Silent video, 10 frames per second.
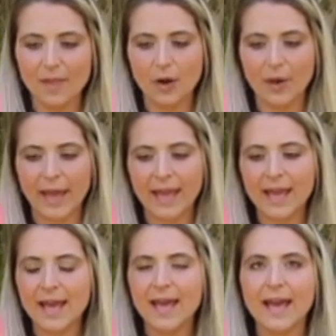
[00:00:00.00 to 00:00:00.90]

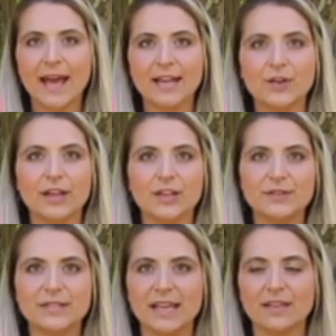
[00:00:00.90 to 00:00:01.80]
okay? And you can
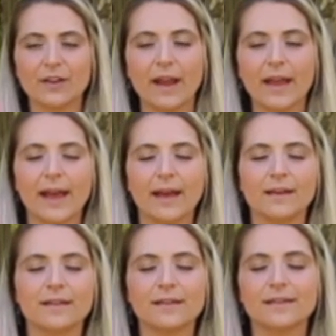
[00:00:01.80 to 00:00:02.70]
use either
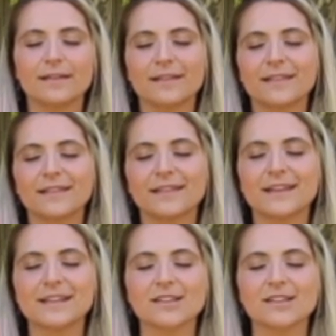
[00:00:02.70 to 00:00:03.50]
hand.